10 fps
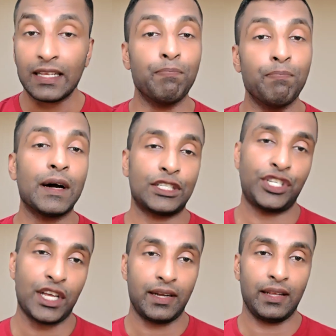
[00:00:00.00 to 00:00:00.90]

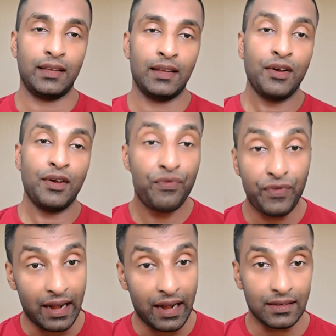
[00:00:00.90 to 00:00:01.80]
impartiality,
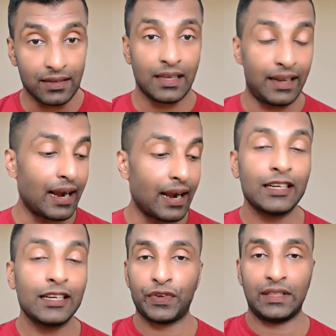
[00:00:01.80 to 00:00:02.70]
fairness,
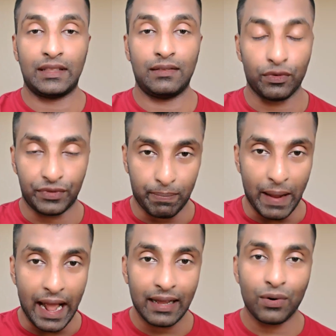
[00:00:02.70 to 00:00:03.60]
regardless of their
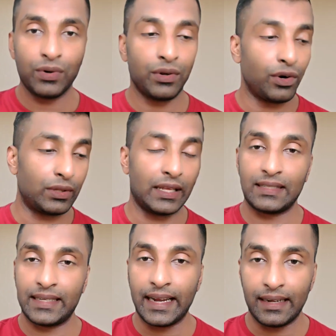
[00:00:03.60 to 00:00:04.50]
background or their
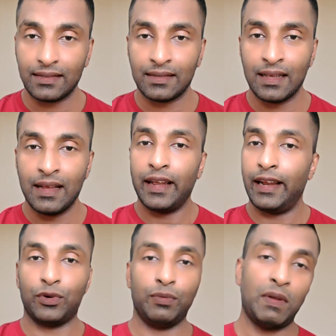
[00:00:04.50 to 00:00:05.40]
status.
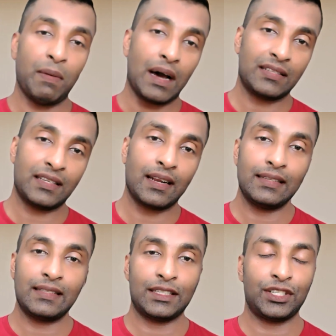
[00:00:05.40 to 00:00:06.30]
It could be a
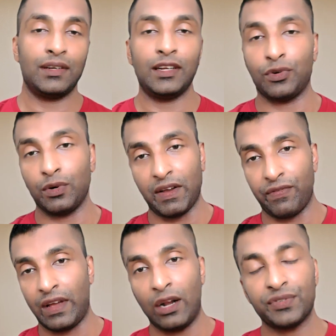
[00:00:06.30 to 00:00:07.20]
marginalized section, it could be a
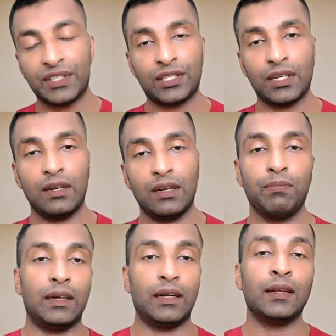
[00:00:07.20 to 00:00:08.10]
well-off section,
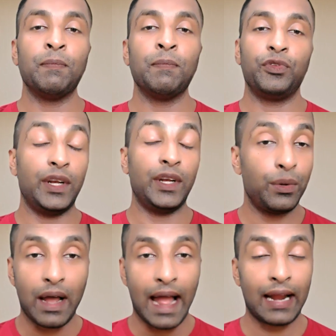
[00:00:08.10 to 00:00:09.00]
but you need
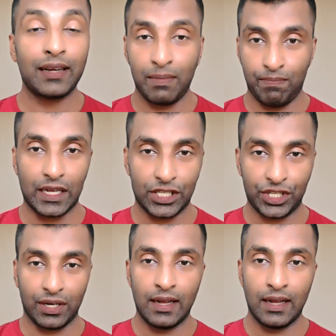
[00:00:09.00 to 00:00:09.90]
to act
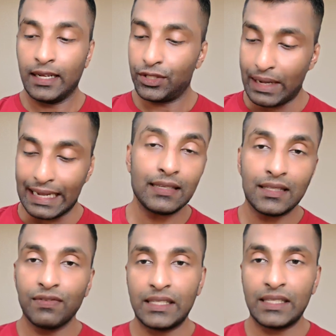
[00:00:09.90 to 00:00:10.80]
impartial. So, as a
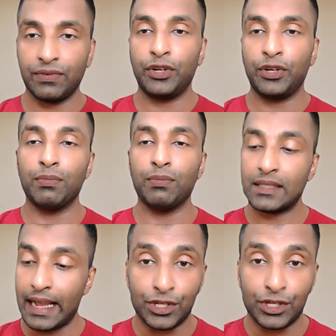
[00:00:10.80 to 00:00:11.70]
civil servant, you
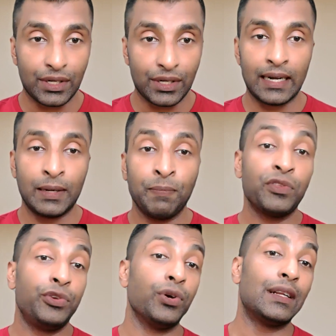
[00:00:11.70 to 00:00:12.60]
must ensure that
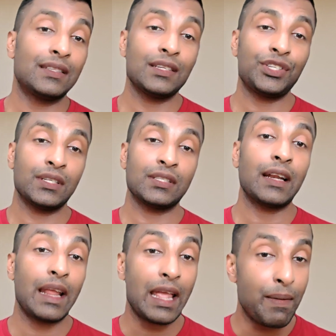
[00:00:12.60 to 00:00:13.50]
your decisions
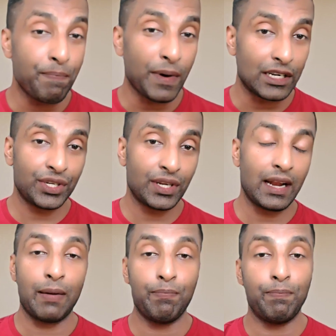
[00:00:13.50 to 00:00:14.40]
are impartial
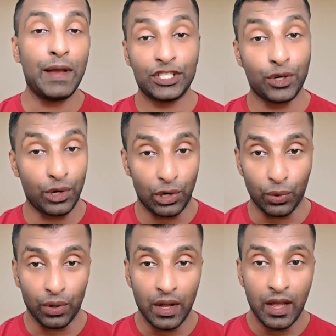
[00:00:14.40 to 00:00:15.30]
and based on
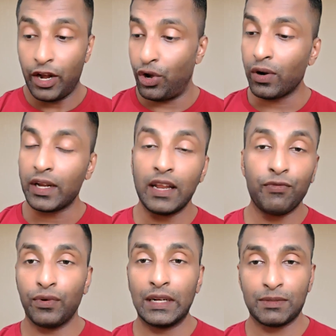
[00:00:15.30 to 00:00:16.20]
law, not
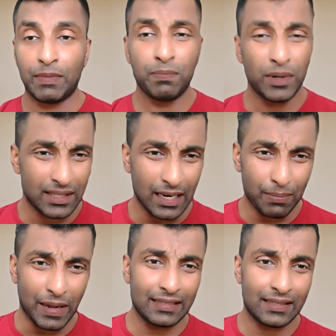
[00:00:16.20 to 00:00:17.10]
influenced by personal
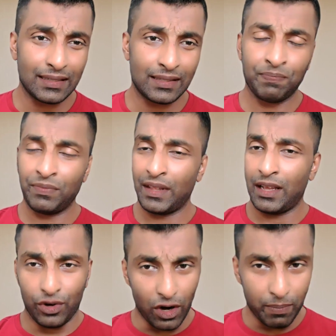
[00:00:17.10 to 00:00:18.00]
biases,
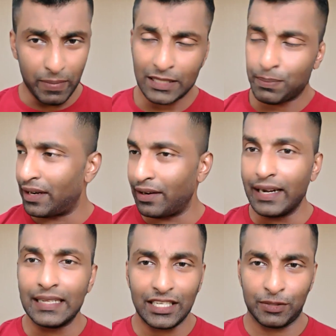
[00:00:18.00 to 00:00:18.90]
not biased by
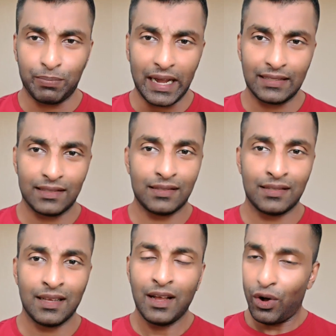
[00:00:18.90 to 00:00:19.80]
religious
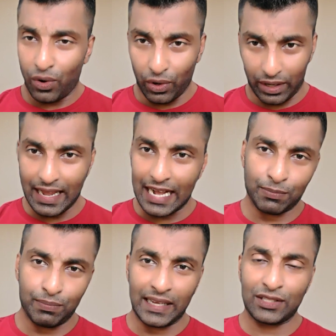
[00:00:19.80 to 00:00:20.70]
biases, or
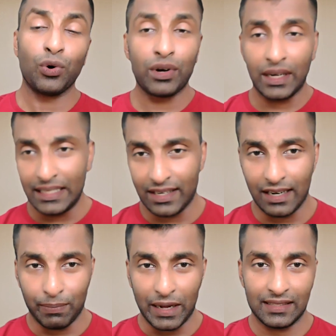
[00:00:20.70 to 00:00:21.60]
caste based or
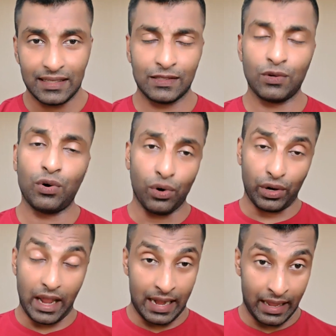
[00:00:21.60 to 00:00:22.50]
regional biases,
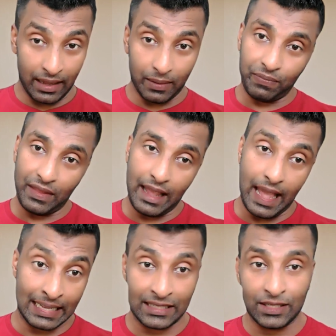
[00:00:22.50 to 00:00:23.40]
or any
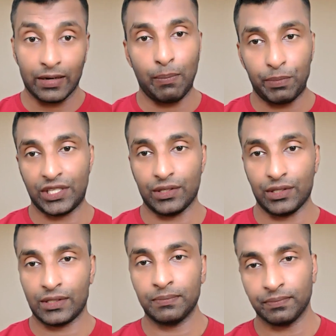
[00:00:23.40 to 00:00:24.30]
external
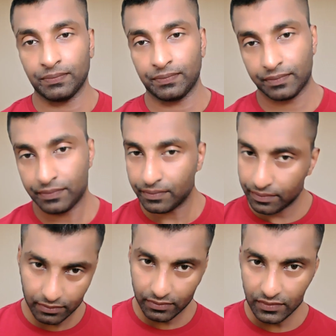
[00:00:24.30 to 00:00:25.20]
pressures,
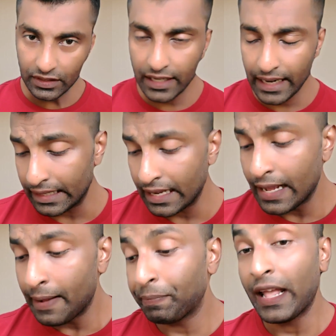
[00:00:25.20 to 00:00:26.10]
right?
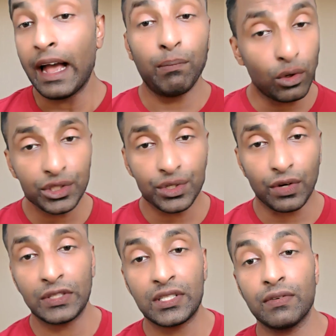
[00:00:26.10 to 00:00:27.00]
And most
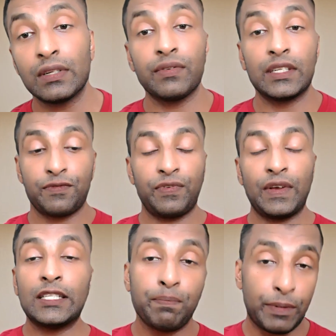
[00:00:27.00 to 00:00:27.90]
often, civil servants
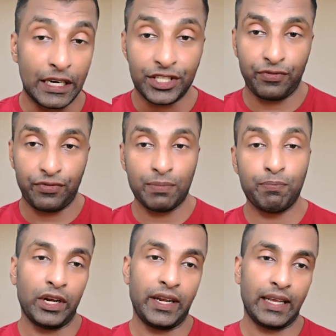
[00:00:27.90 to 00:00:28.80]
face pressure from
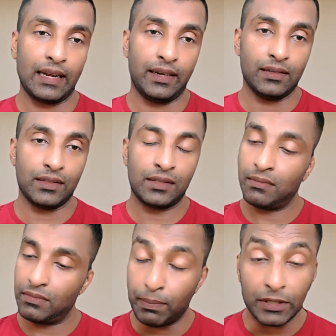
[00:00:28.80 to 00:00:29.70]
political leaders,
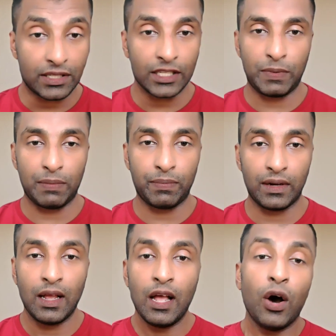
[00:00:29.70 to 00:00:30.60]
the business people,
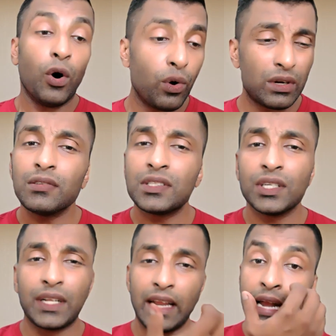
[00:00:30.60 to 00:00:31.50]
or
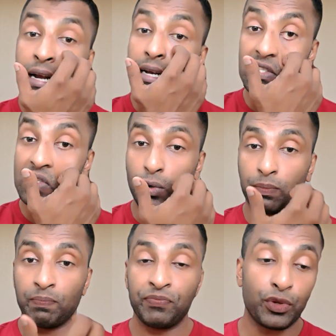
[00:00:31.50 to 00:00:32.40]
certain interest
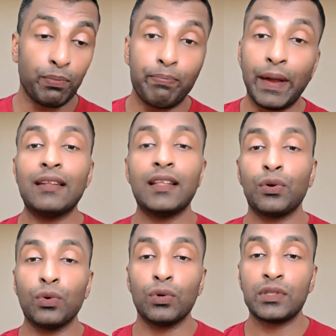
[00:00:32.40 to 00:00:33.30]
group to bend the
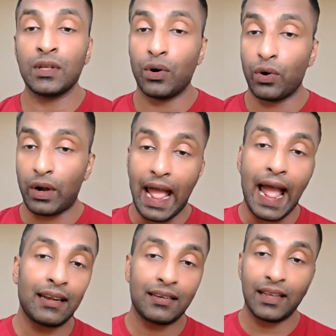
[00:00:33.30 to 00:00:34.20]
rules or
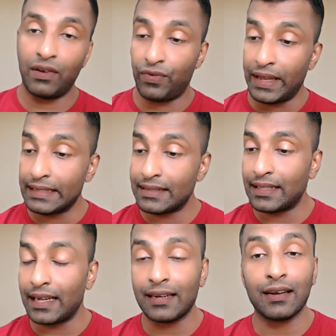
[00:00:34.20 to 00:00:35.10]
act in ways
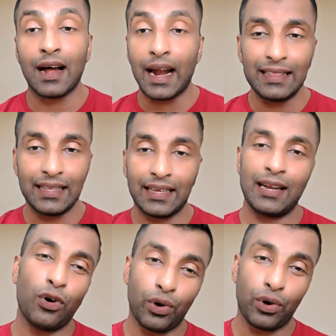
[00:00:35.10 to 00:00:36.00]
that are
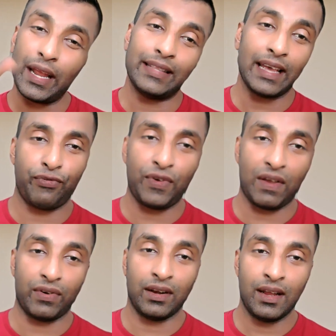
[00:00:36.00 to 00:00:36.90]
unethical or in their favor.